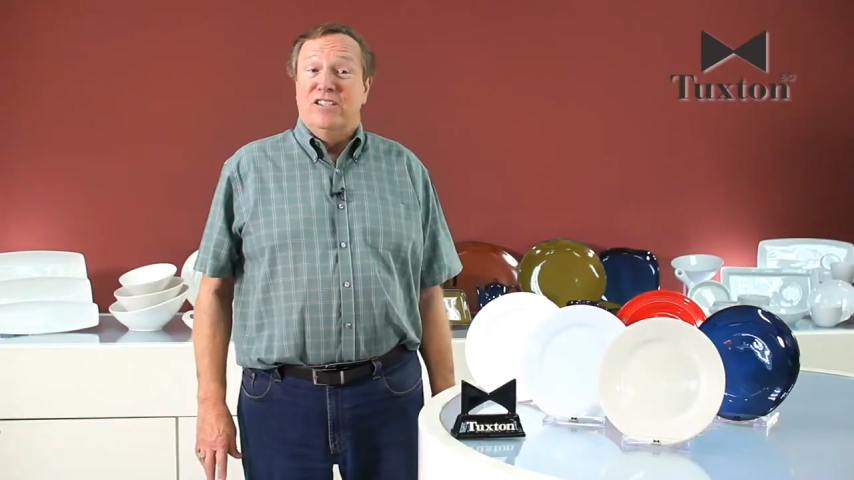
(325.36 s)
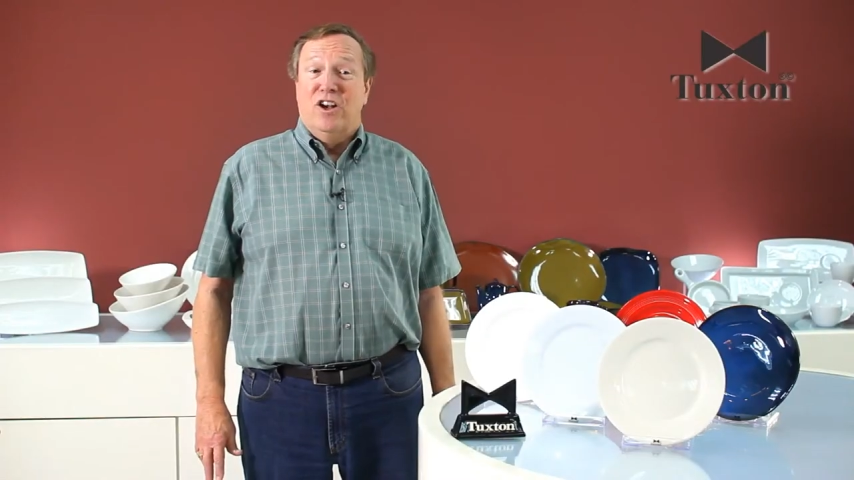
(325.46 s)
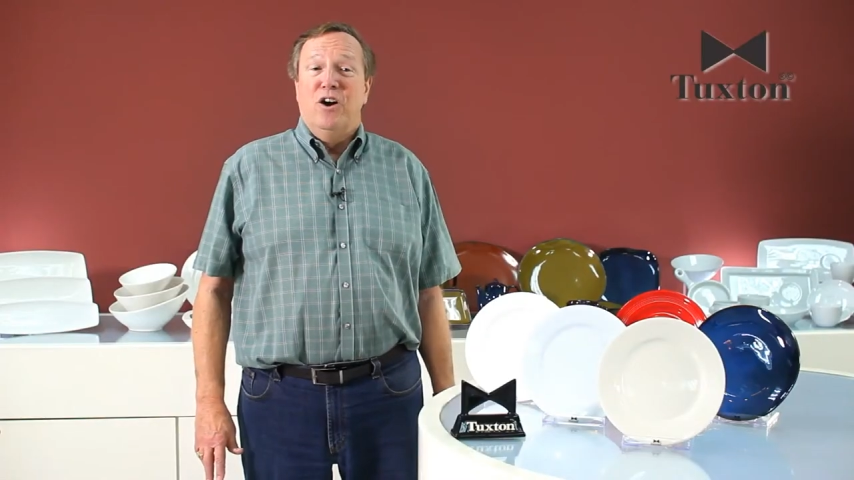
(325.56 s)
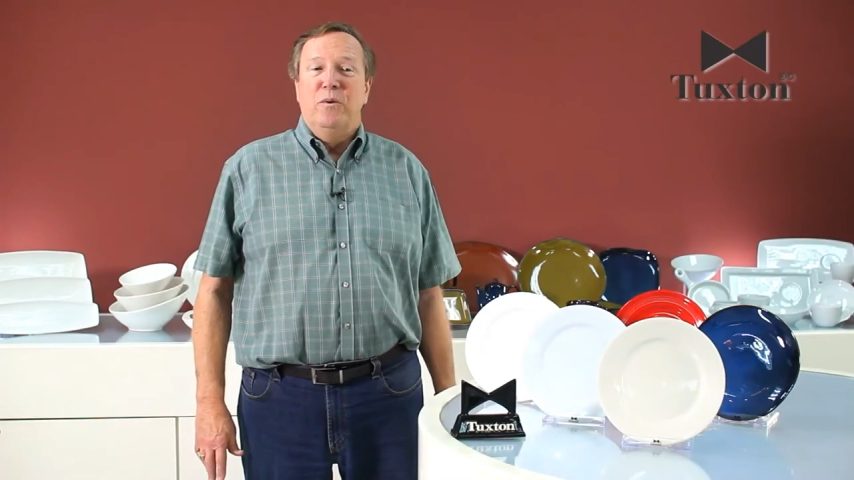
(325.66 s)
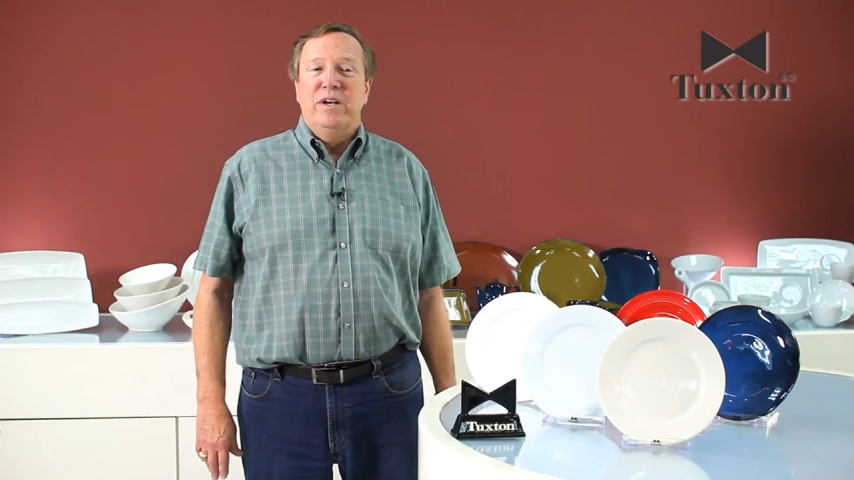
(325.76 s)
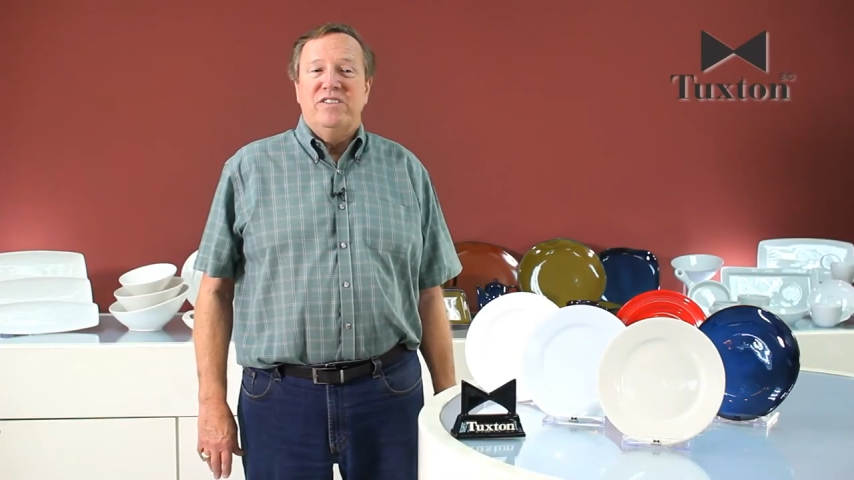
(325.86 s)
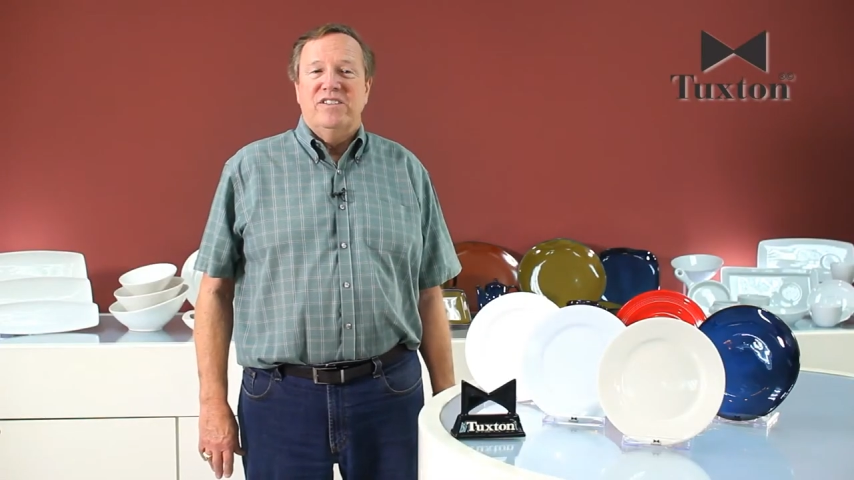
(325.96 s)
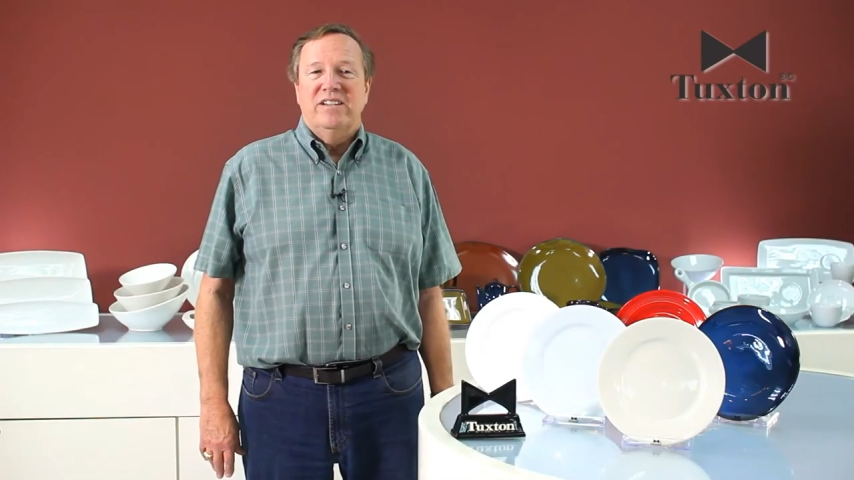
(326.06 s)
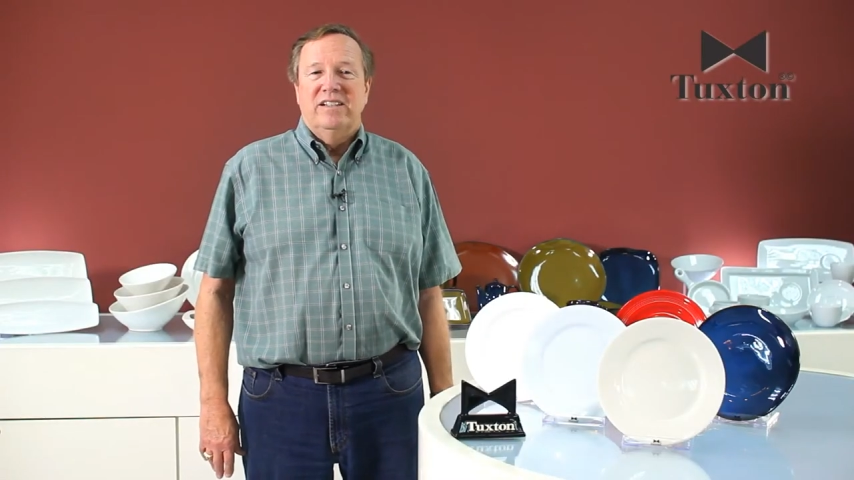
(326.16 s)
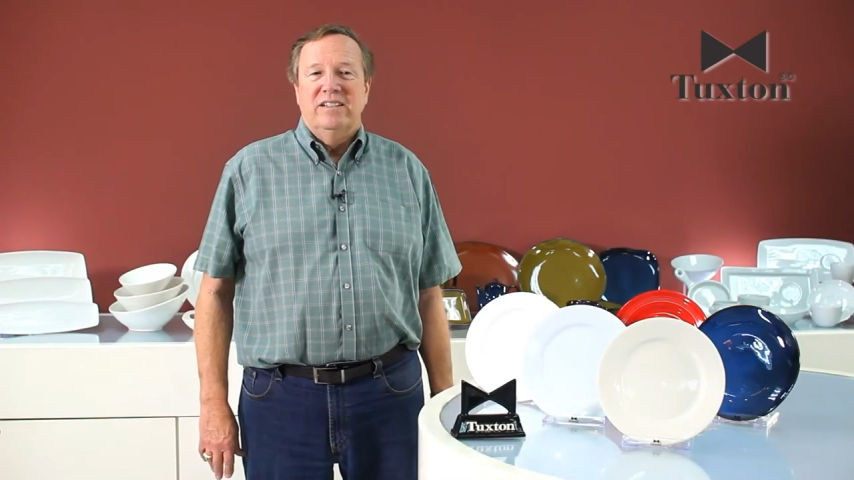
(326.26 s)
As
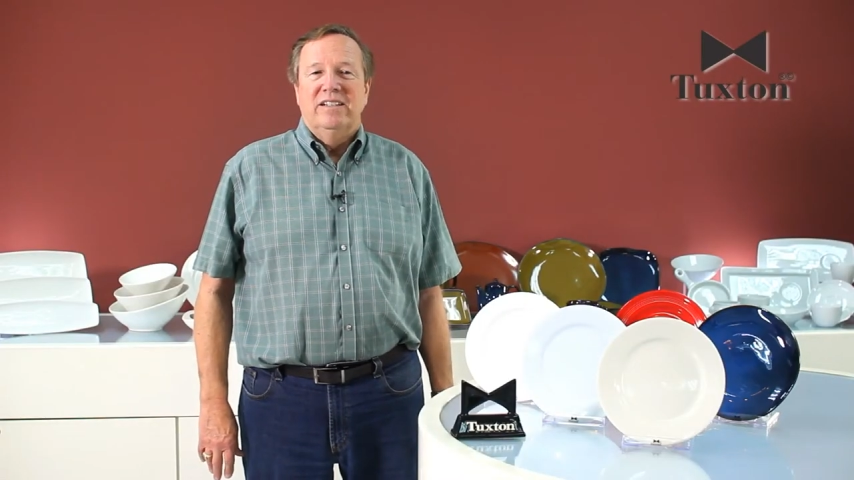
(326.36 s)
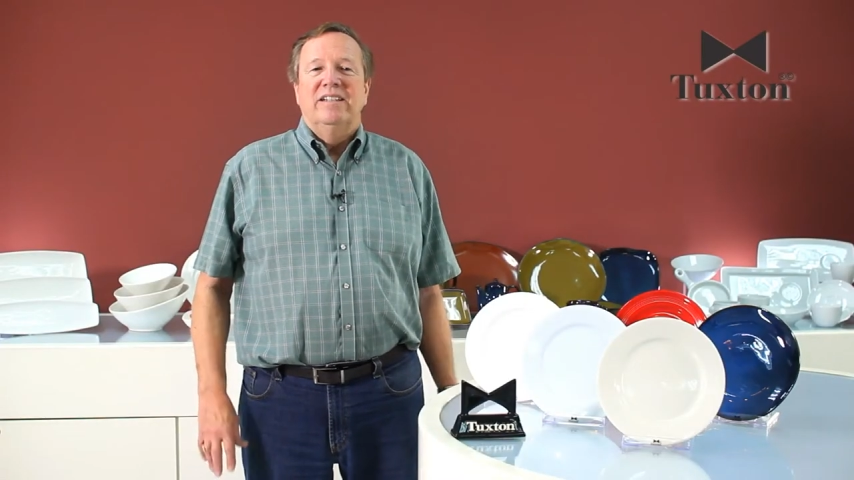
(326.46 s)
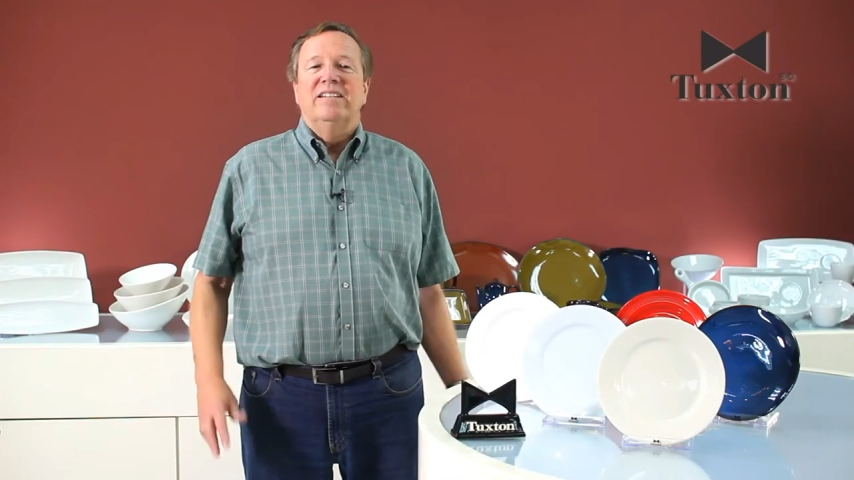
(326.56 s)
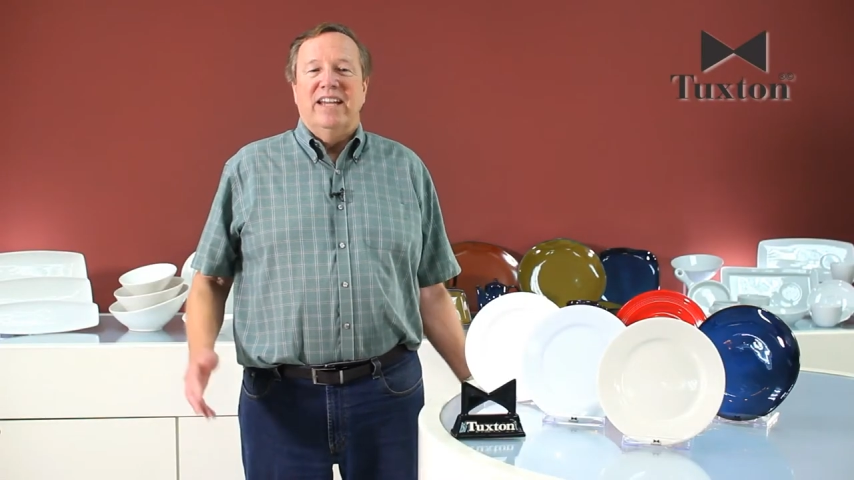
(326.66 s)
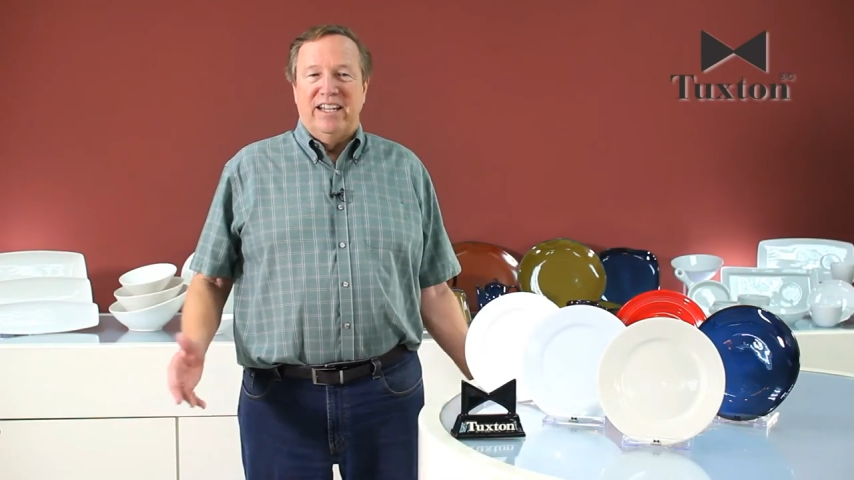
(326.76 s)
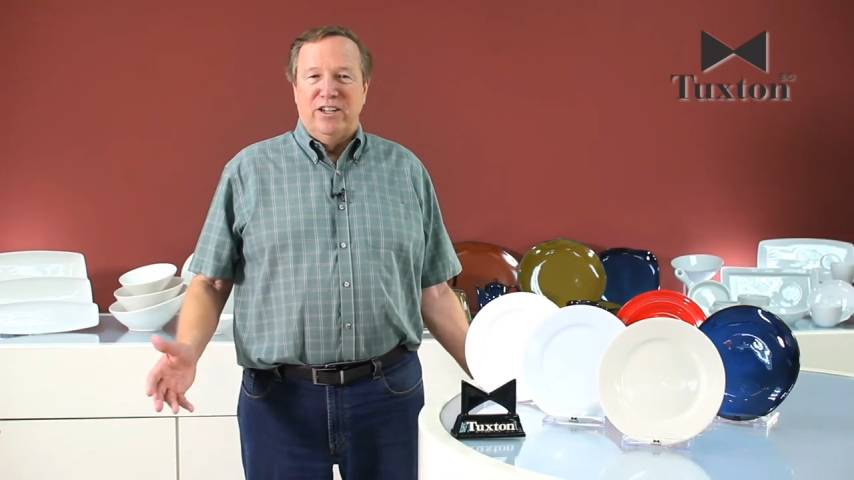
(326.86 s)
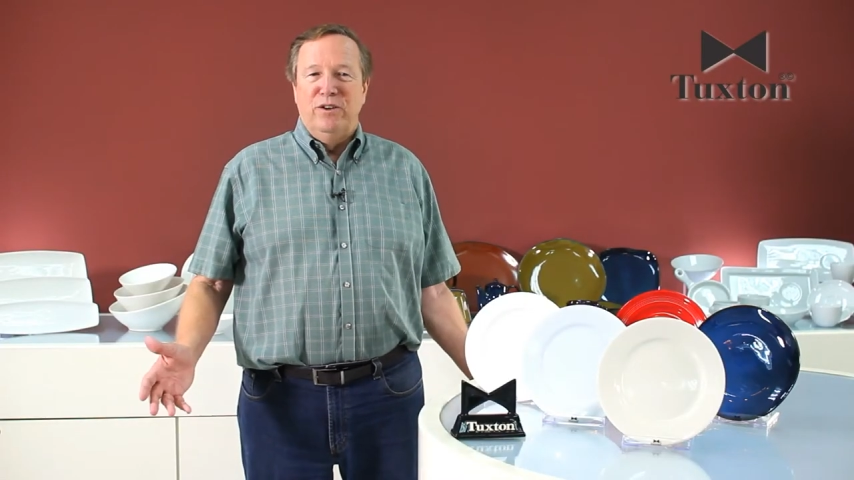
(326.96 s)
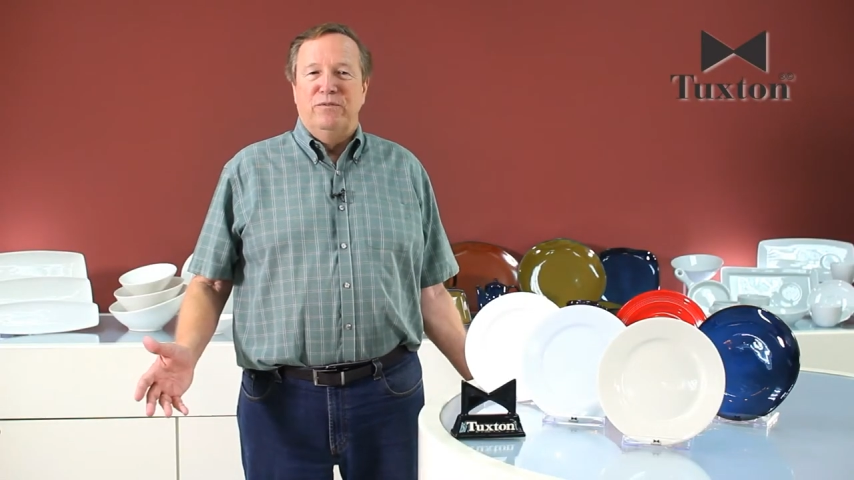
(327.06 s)
always, thank